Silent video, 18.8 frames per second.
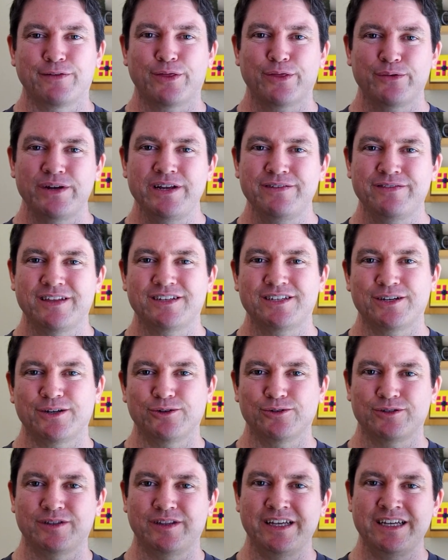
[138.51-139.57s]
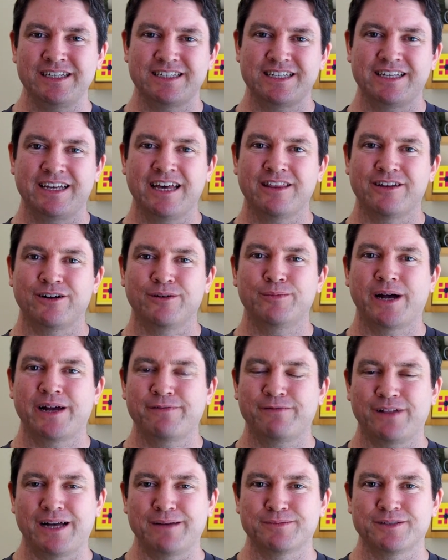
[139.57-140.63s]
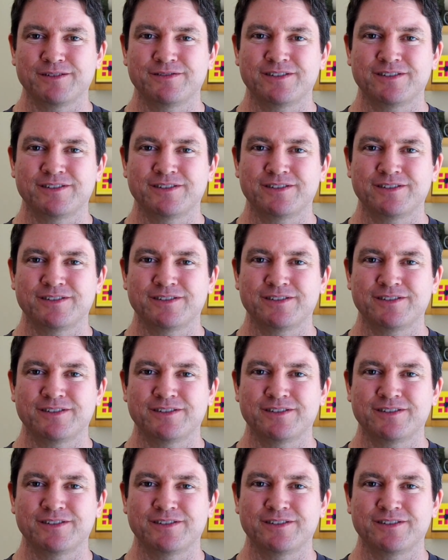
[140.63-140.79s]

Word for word: three of the toes linked together by flaps of